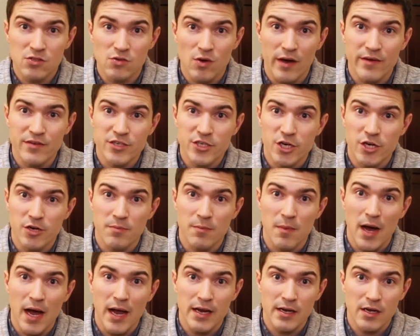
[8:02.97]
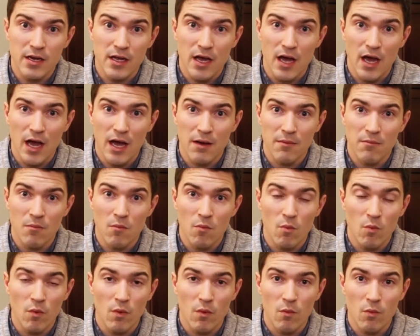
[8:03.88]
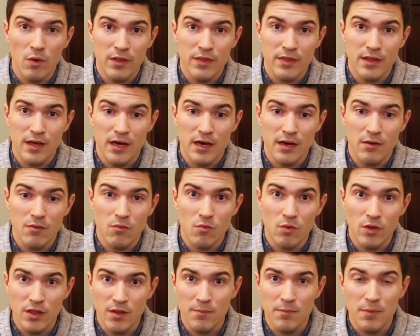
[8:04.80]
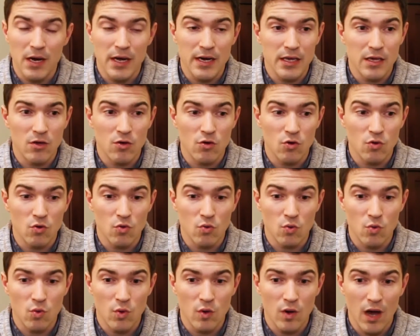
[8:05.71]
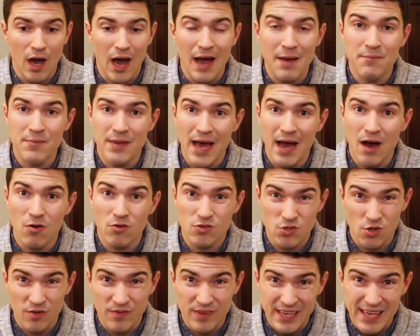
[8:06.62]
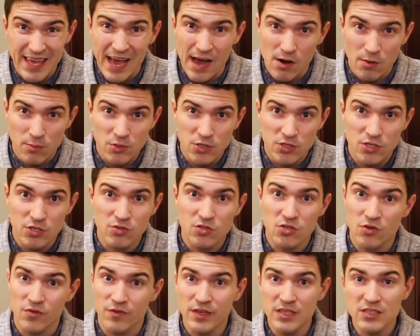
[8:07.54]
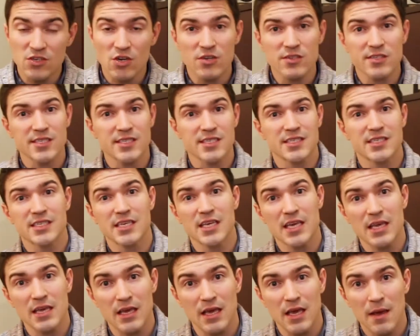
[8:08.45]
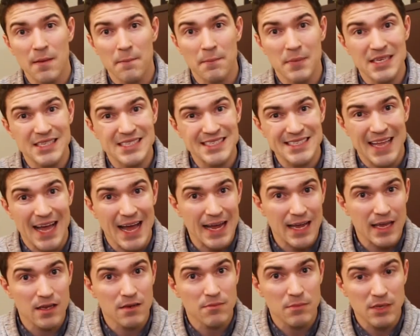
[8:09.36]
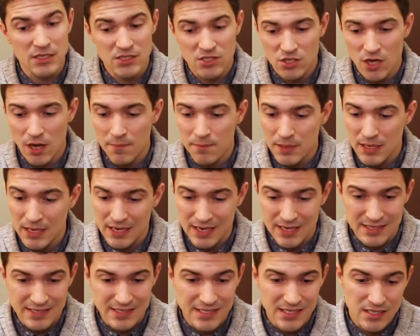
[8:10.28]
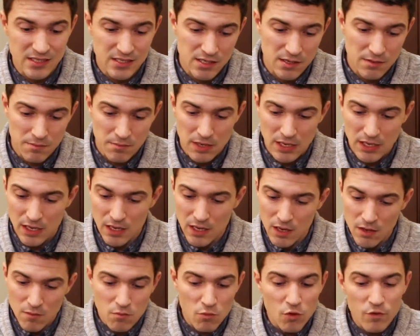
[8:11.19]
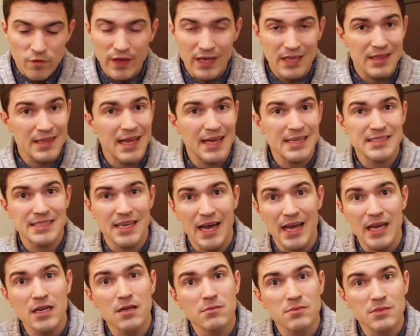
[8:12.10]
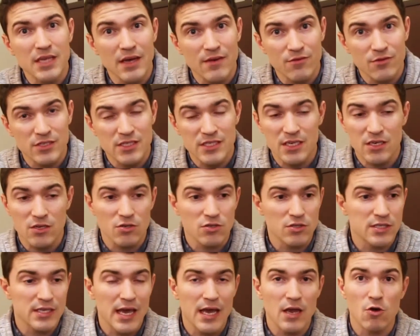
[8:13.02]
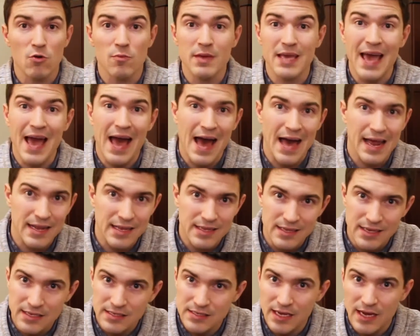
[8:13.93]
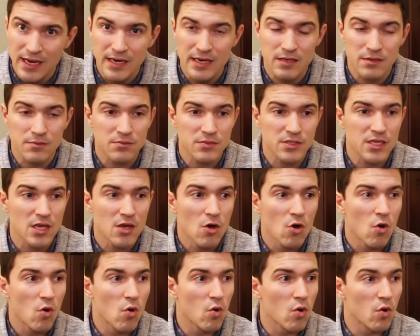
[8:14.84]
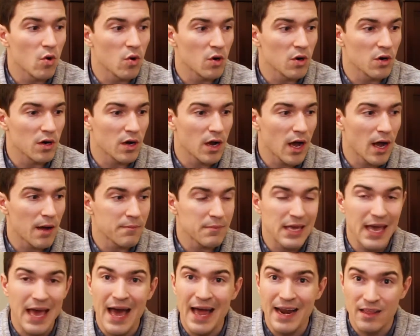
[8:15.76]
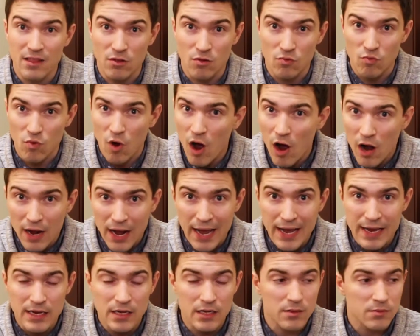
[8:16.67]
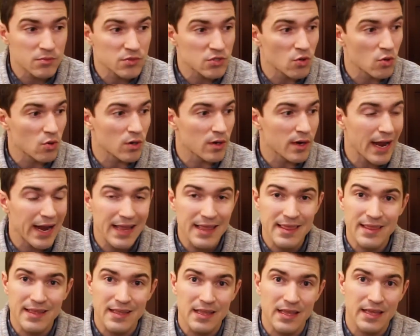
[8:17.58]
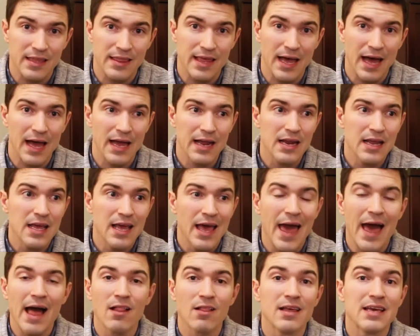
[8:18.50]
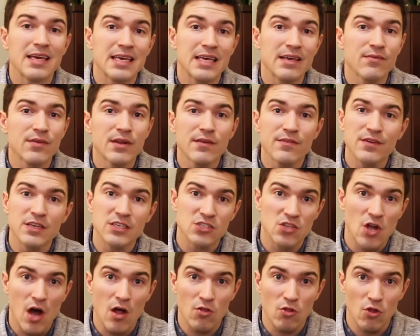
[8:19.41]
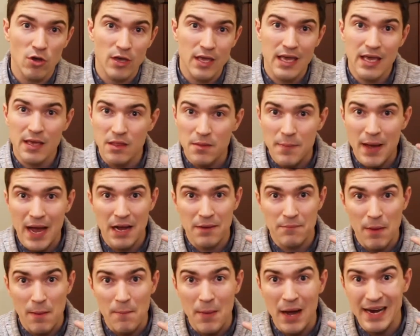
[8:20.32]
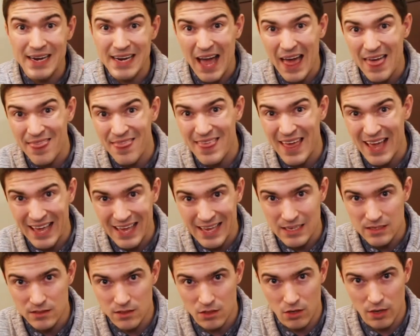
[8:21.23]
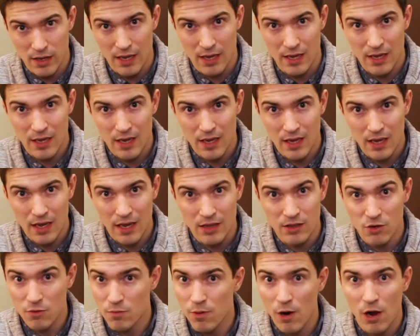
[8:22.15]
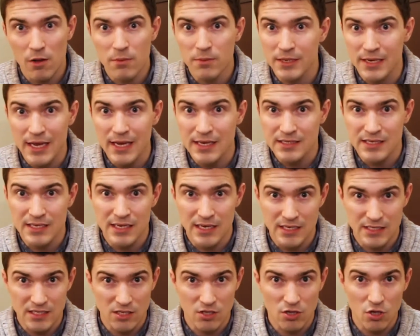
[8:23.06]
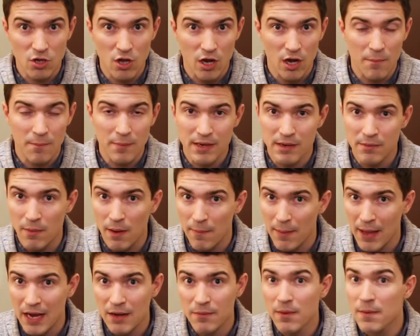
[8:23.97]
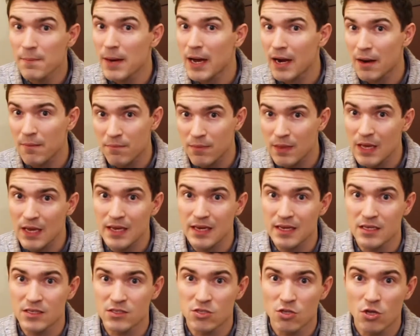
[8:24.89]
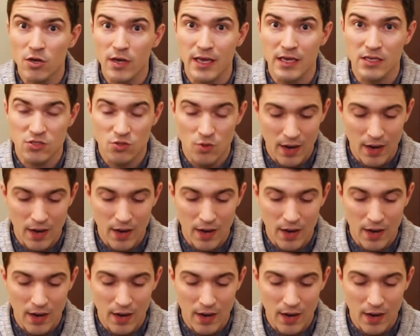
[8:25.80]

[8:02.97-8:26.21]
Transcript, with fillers: So I've shared mine um, with uh, with a buddy who I'm now sort of accountable to. So if he starts to see me slacking, me stop being consistent, me moving less items every single day, or me adding less items, or uh, me adding the wrong items, or anything like that, hell, even if he's not looking, in the back of my mind, I think he's looking. And there are probably days he doesn't look, but in my back of my mind, I'm thinking he's looking.